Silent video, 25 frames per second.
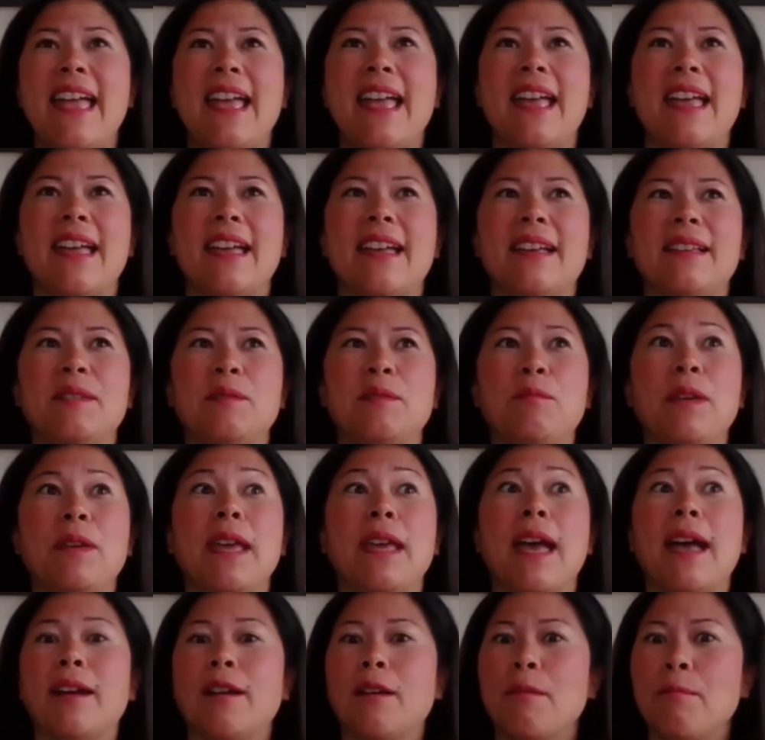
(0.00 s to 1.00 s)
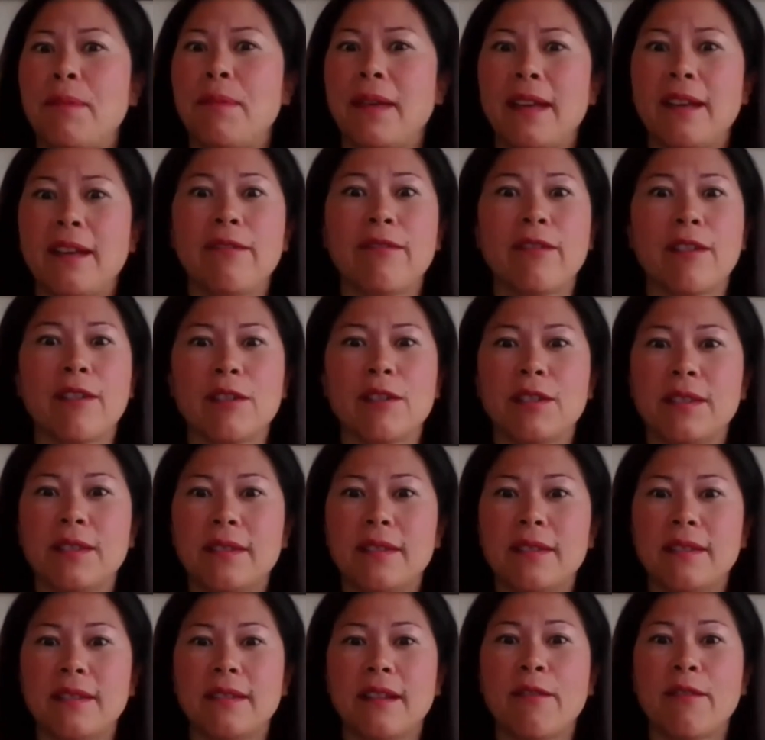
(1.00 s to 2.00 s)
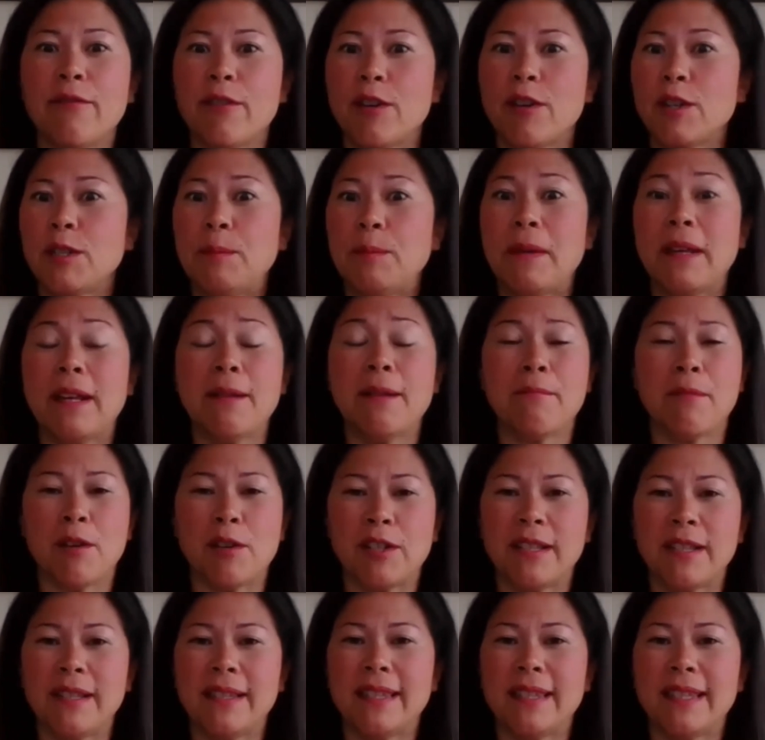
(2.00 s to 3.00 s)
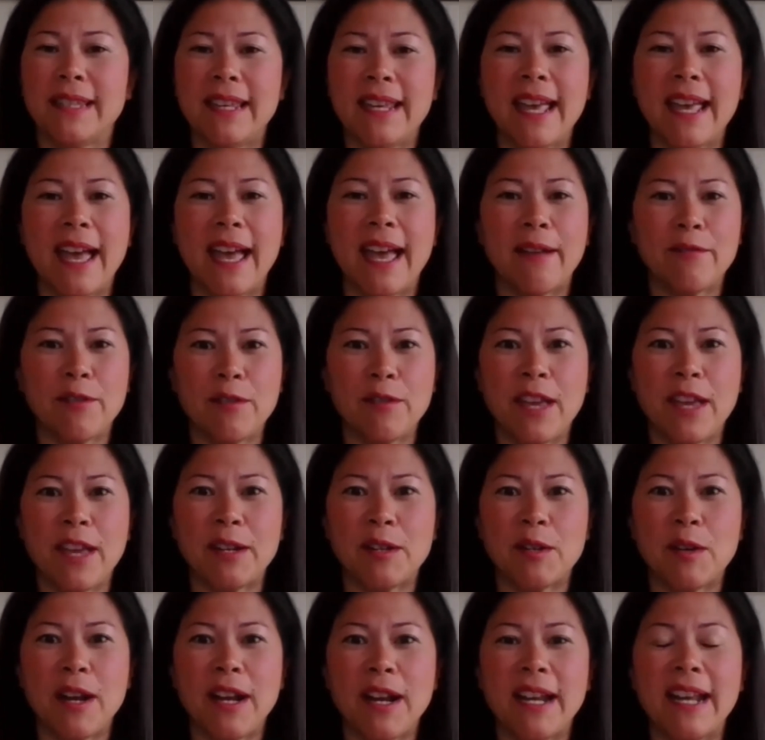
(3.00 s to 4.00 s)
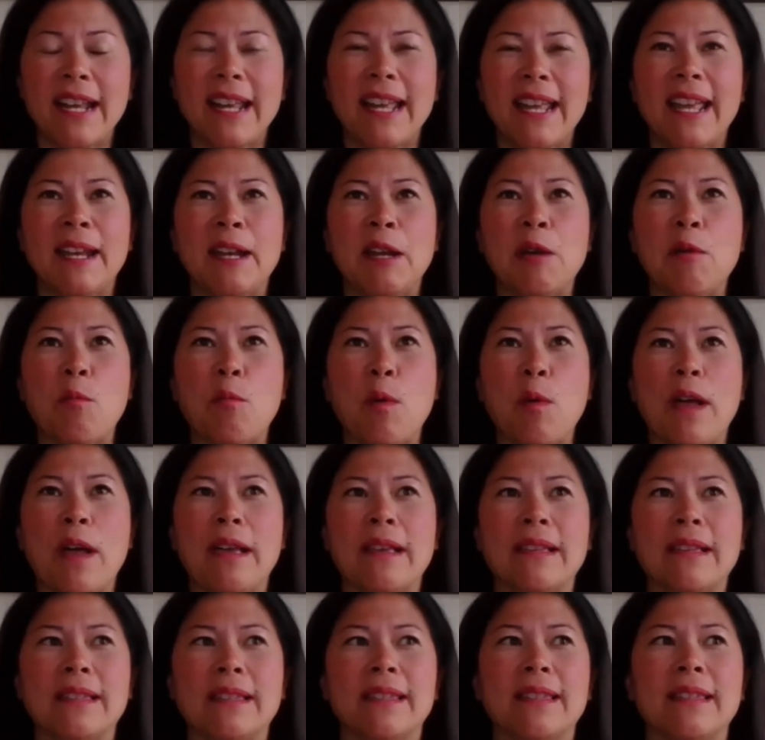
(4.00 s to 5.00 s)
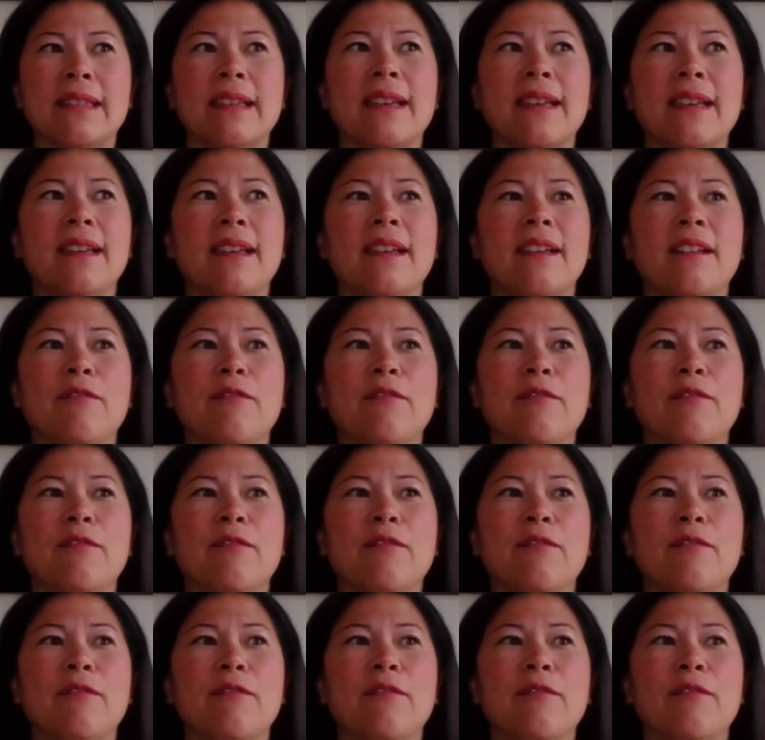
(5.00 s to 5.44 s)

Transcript: and we had our big first our first big emergency after that training and it was